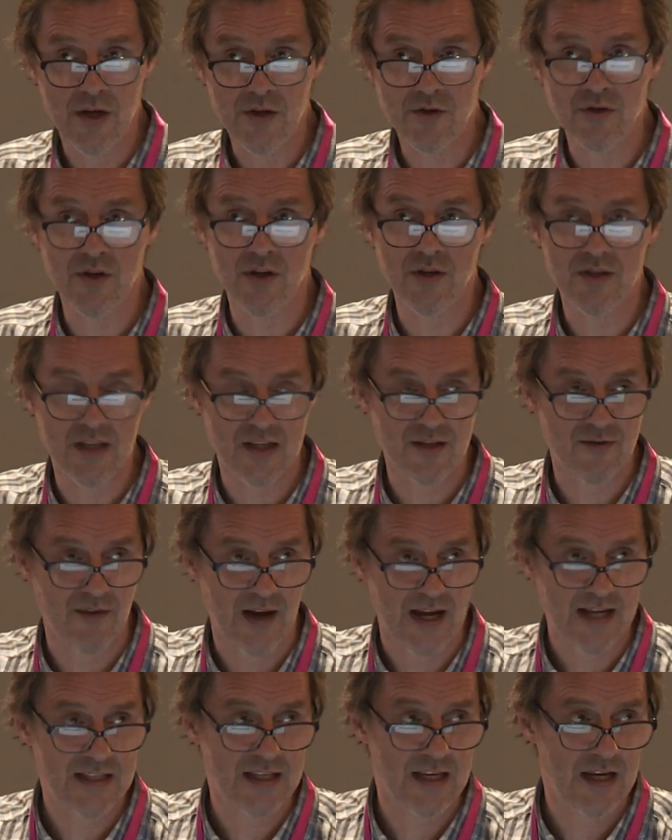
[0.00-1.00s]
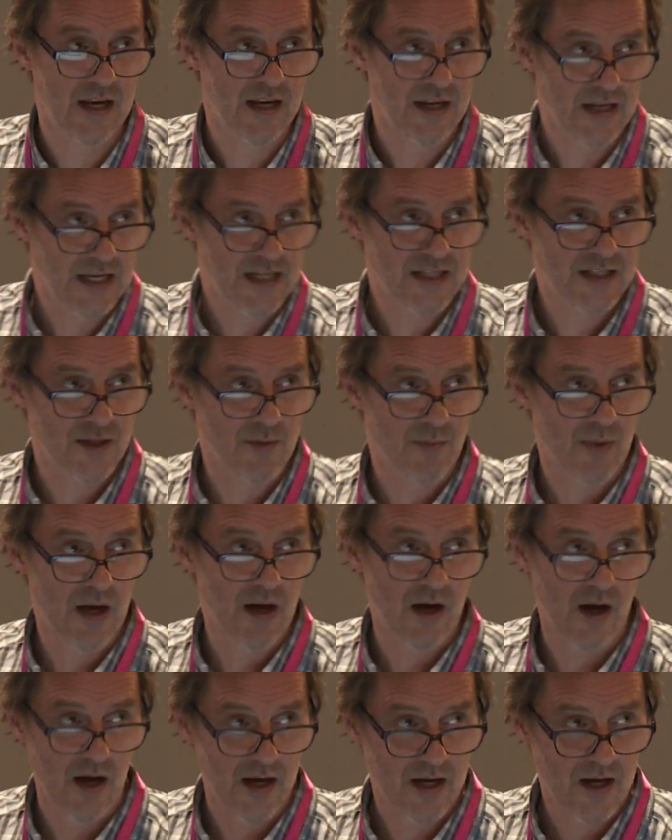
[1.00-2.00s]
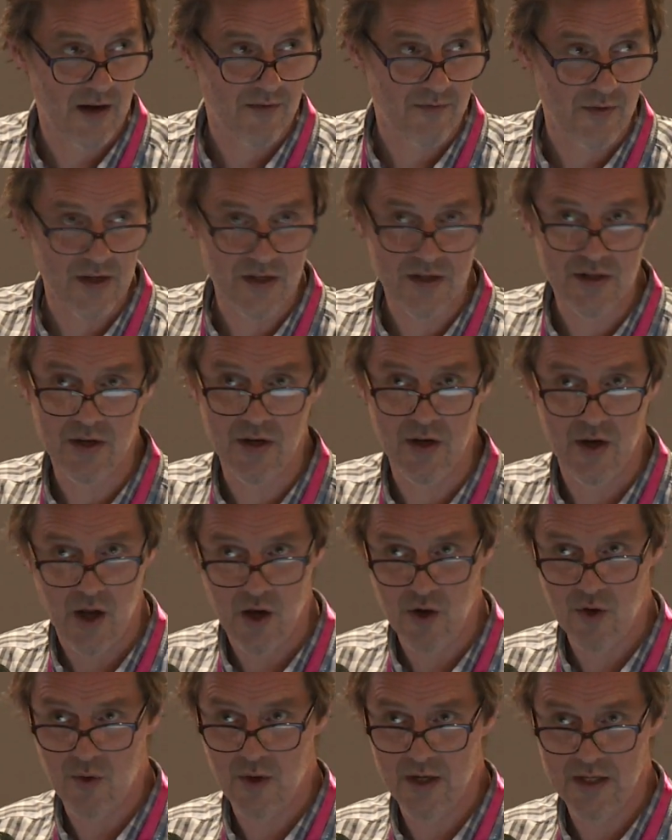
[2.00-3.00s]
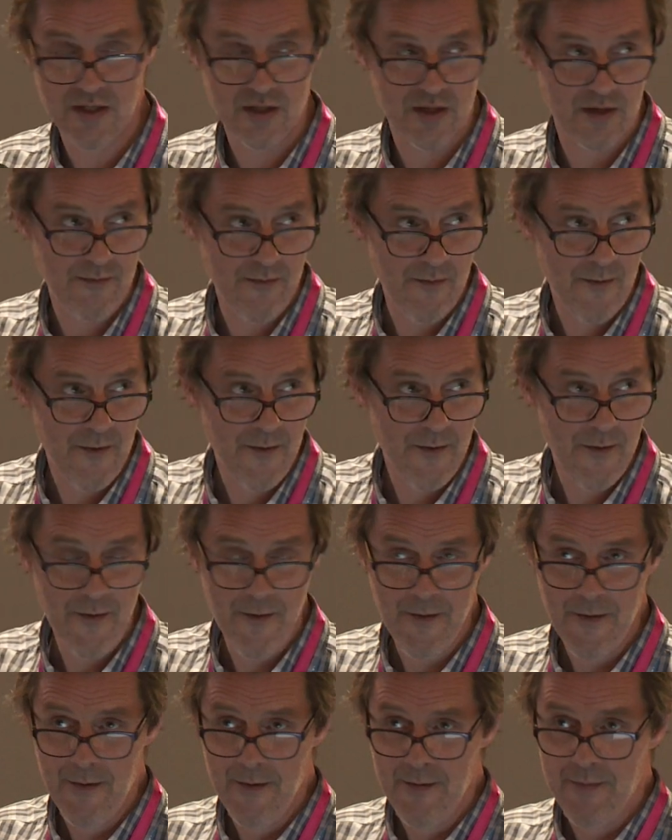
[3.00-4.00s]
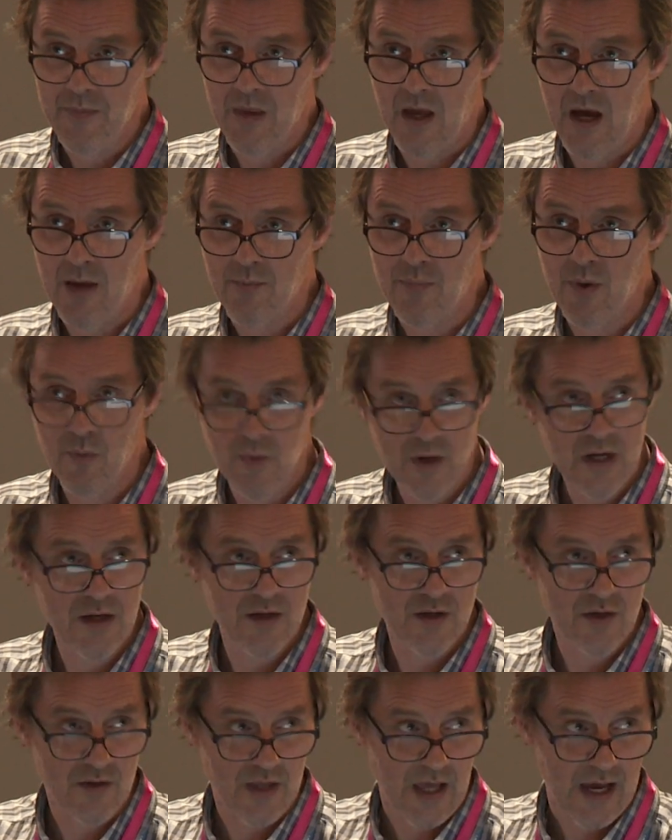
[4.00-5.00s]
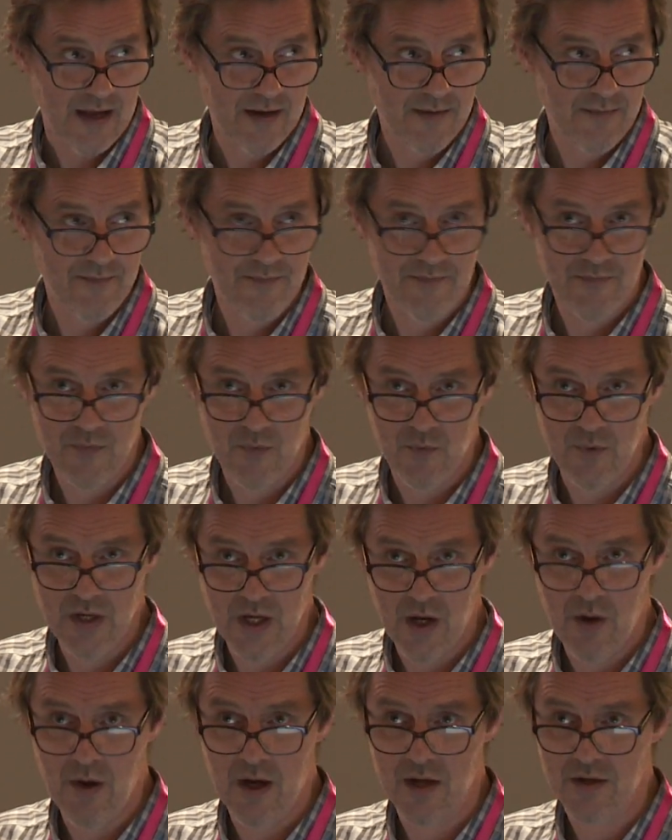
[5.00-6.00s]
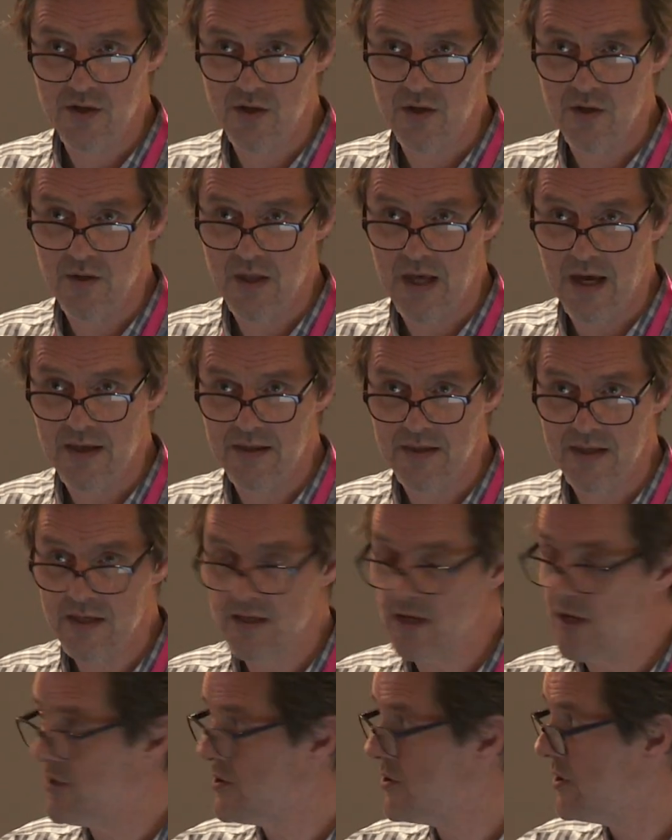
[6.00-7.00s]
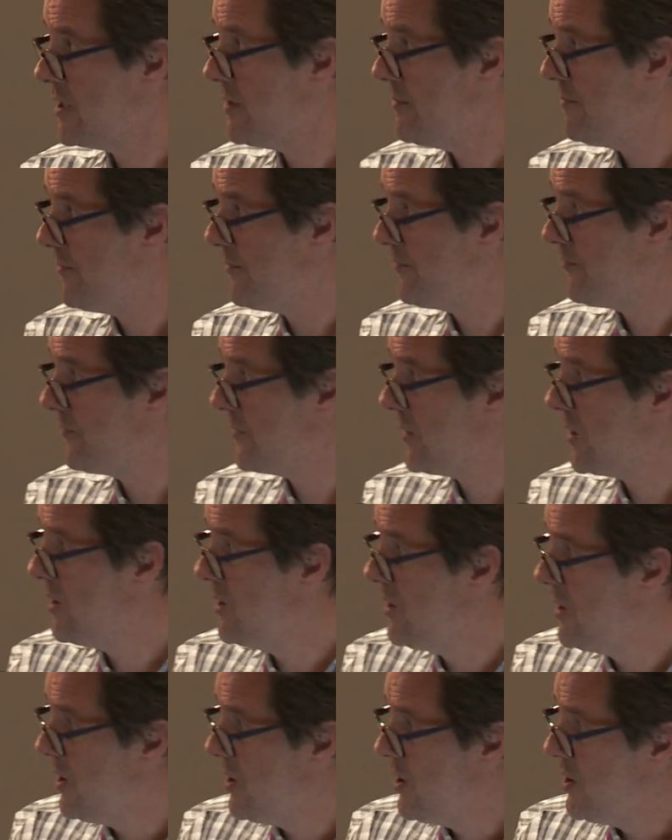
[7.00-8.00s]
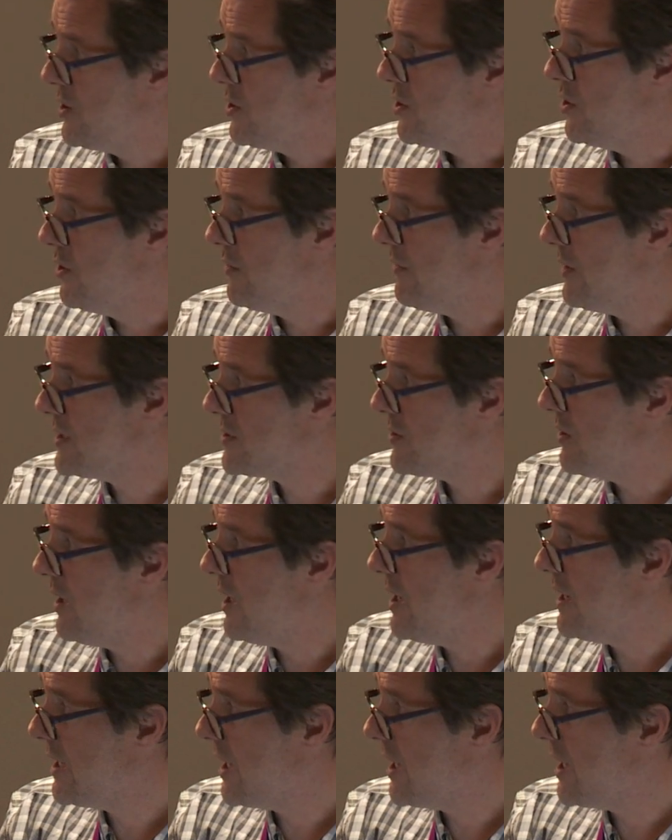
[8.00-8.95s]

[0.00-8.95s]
introduce this vaccine, it needs to be at high coverage, no question. Uh, but we can do that. We know how to do that in this country. Universal high